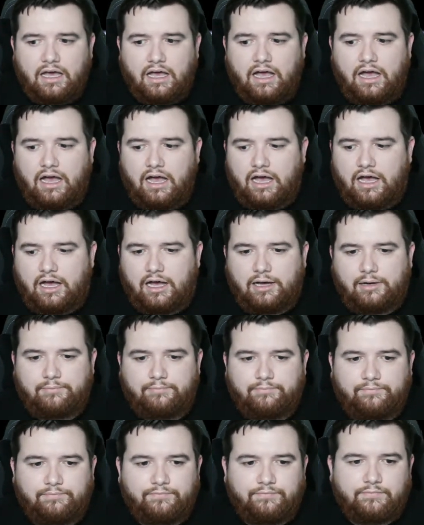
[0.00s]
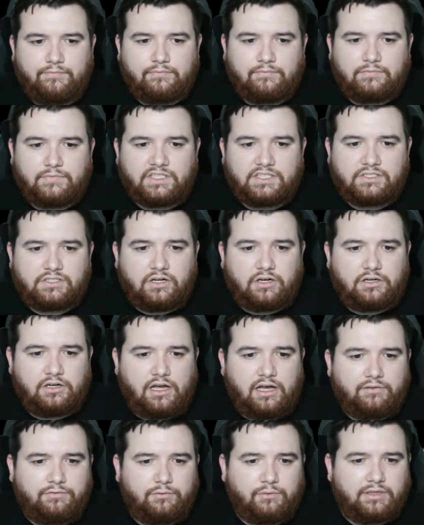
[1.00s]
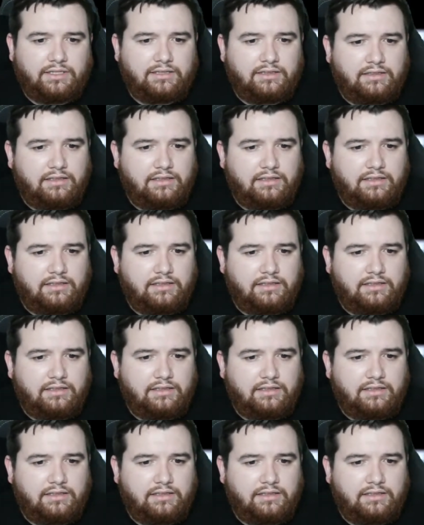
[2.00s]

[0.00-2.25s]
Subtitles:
Starting off with